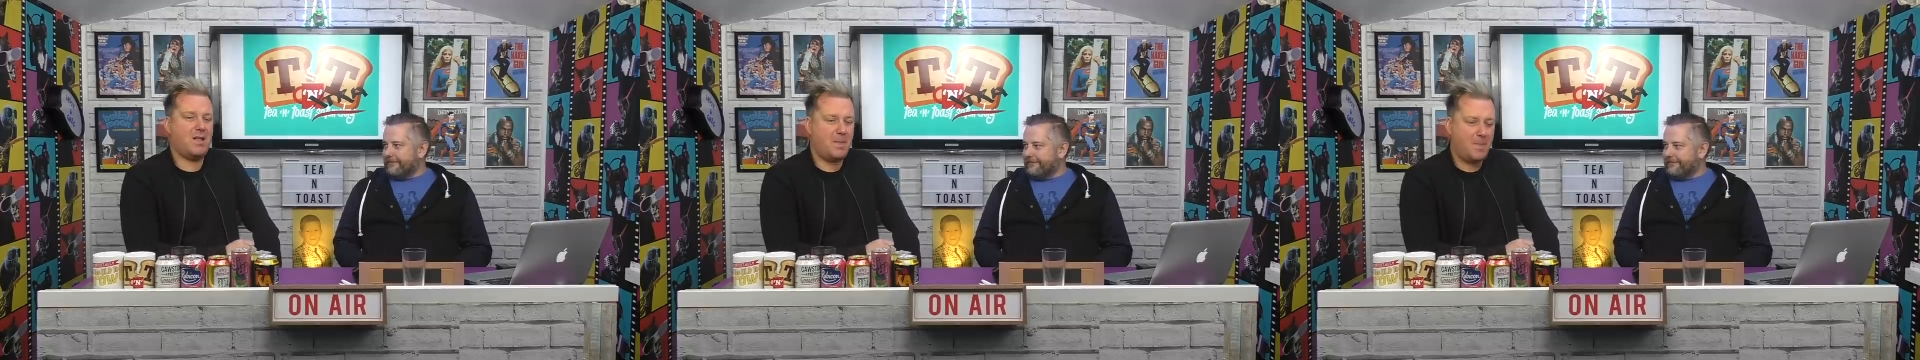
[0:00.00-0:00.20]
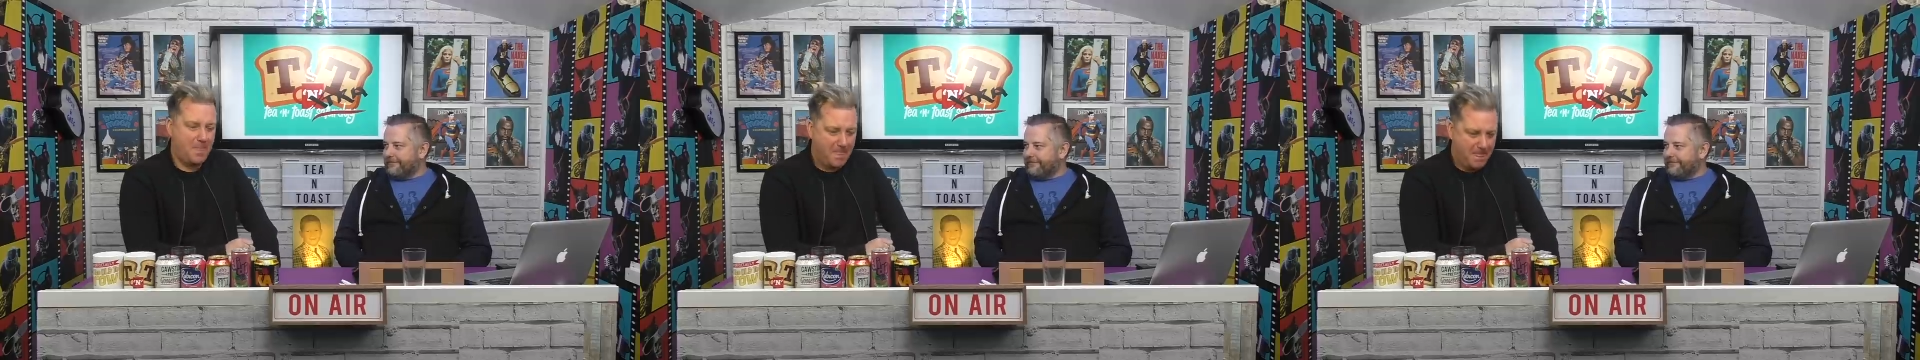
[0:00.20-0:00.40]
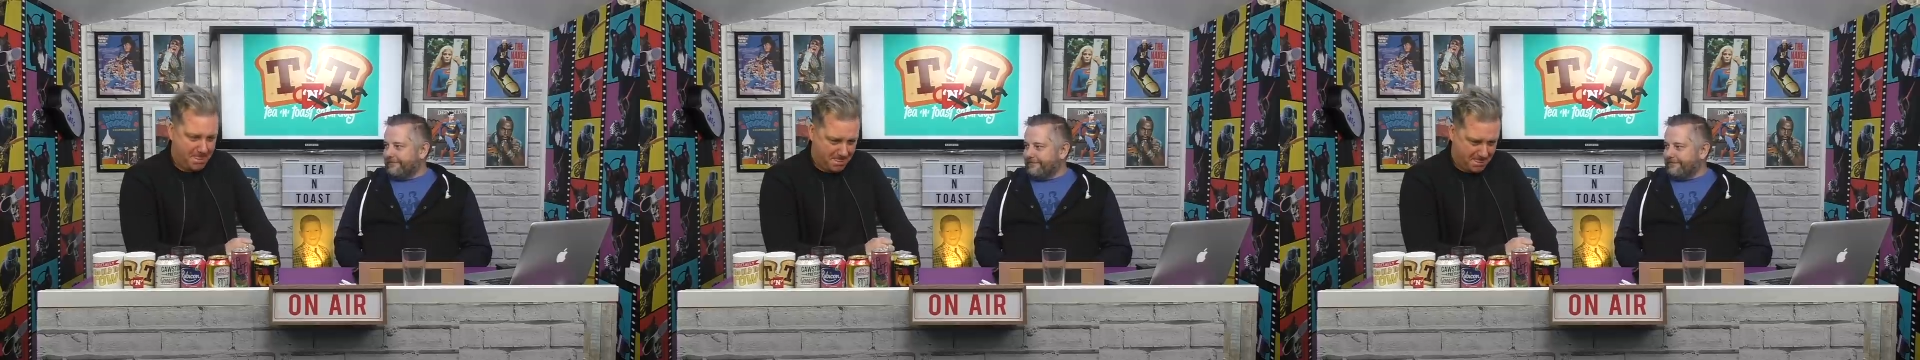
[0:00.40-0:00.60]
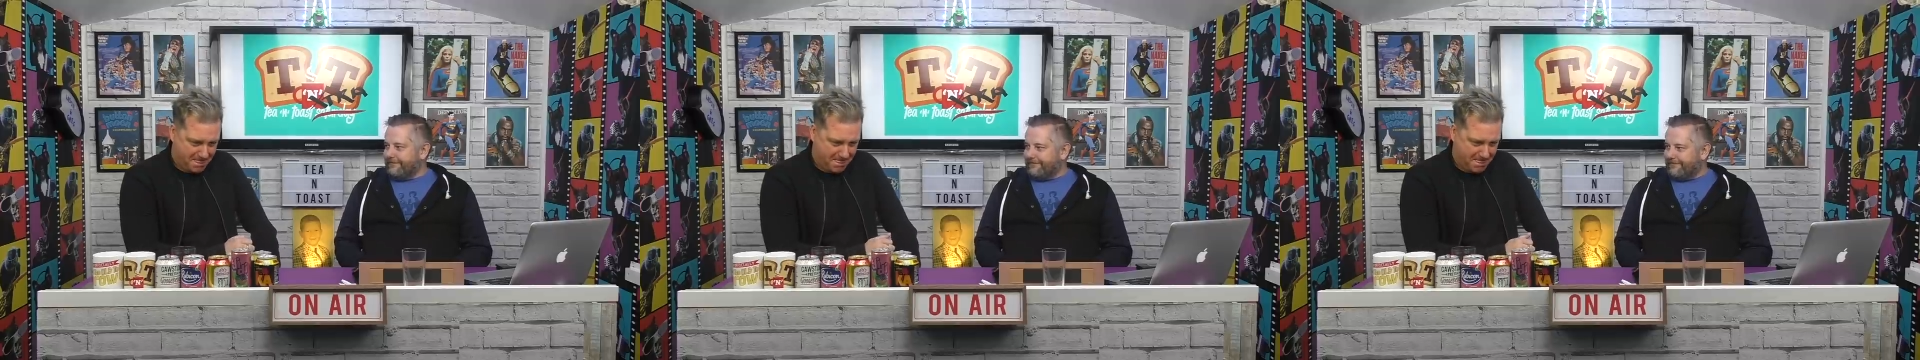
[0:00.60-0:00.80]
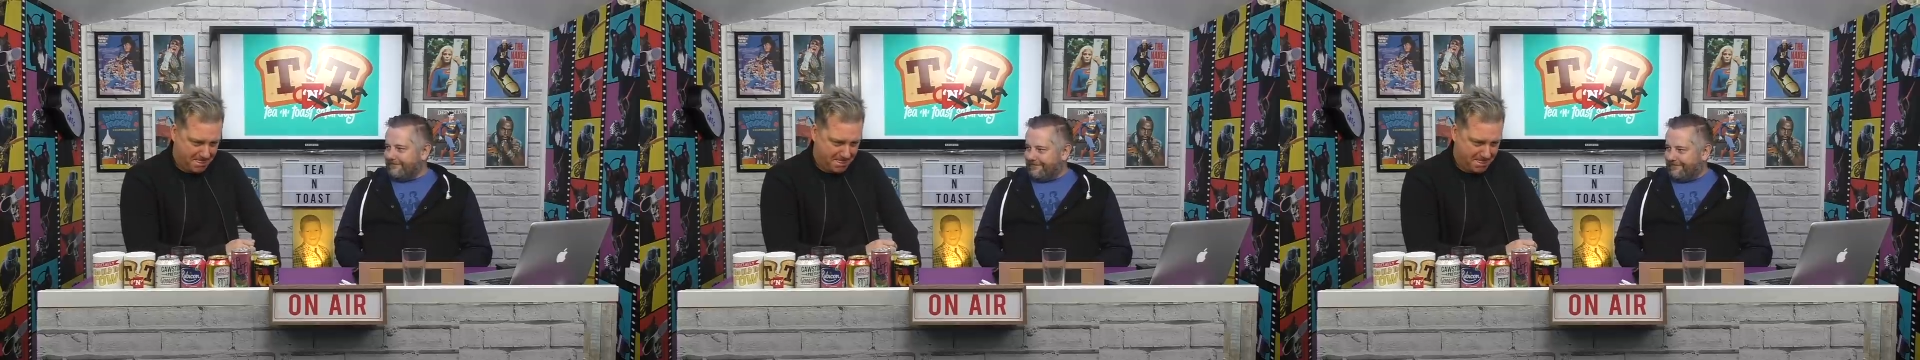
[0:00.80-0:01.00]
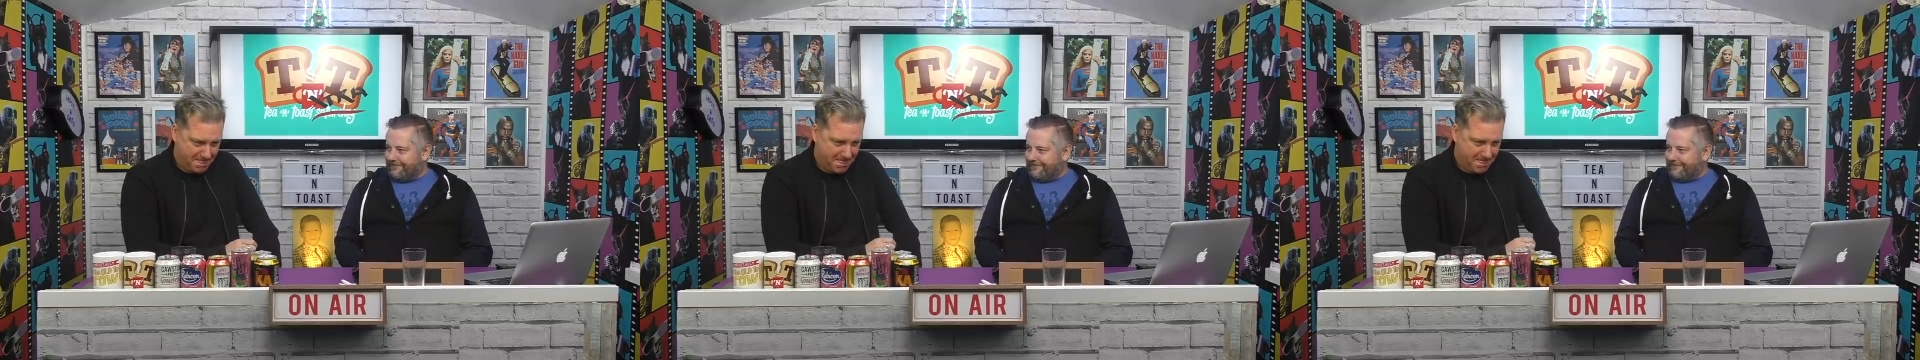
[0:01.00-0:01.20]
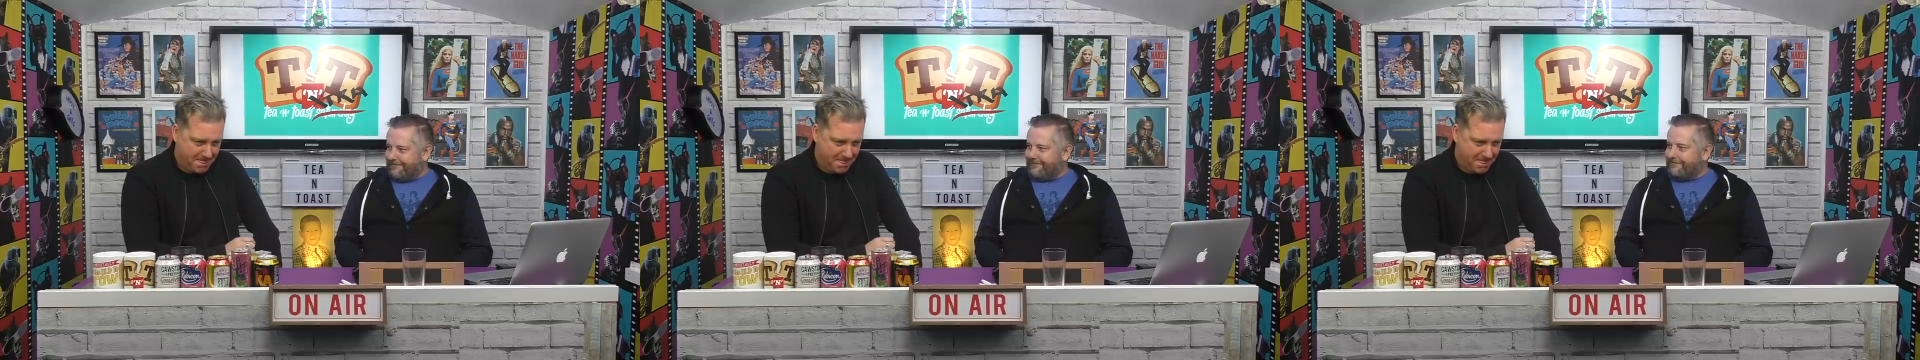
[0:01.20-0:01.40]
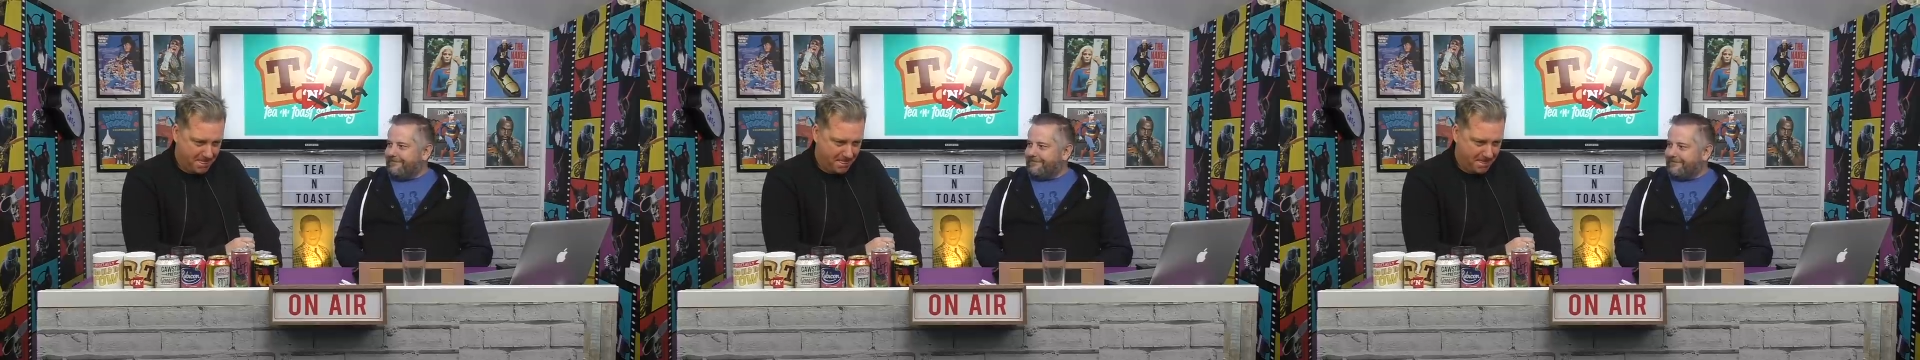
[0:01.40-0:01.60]

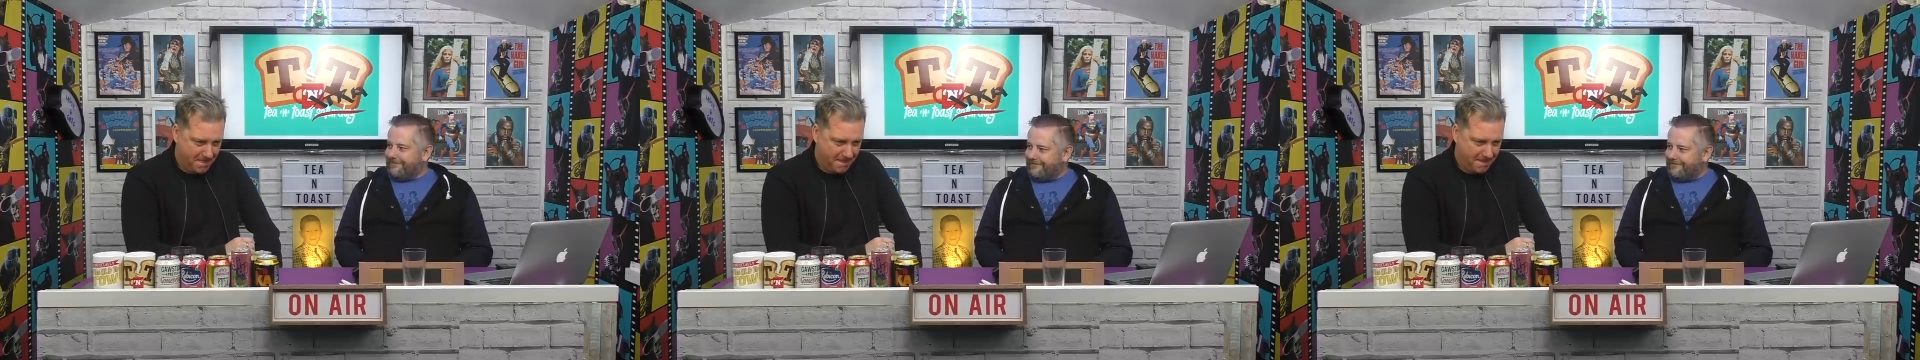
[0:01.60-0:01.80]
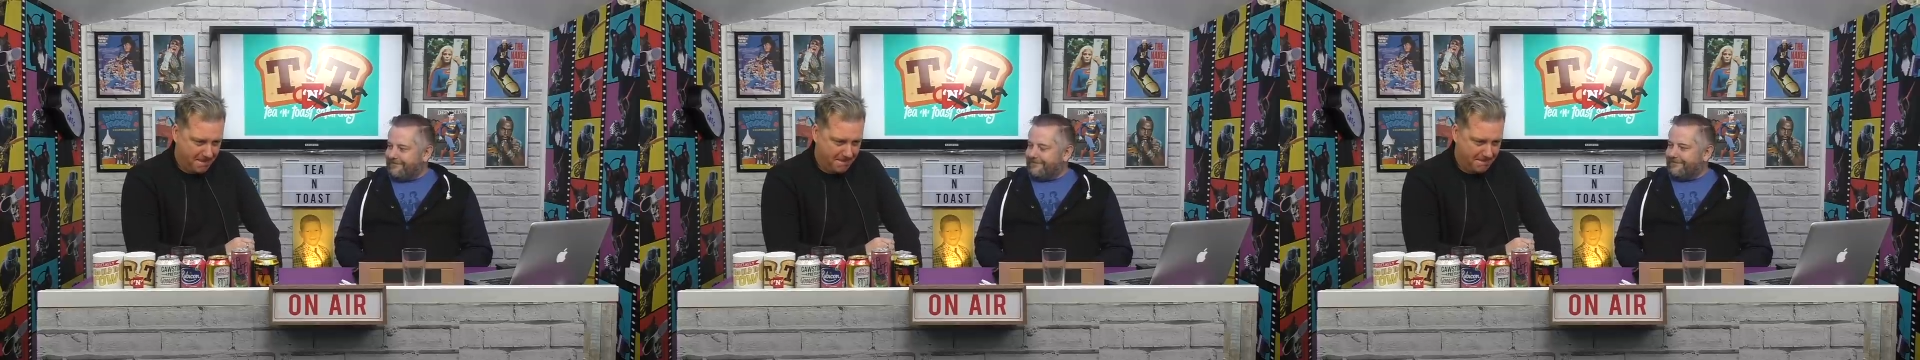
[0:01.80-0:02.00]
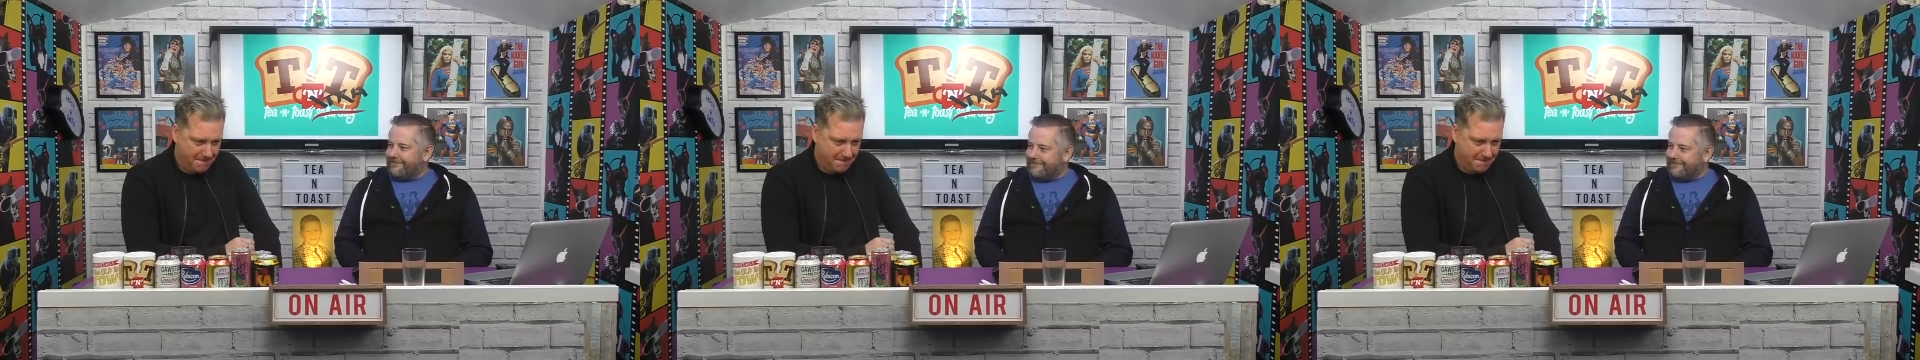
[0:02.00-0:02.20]
(silence)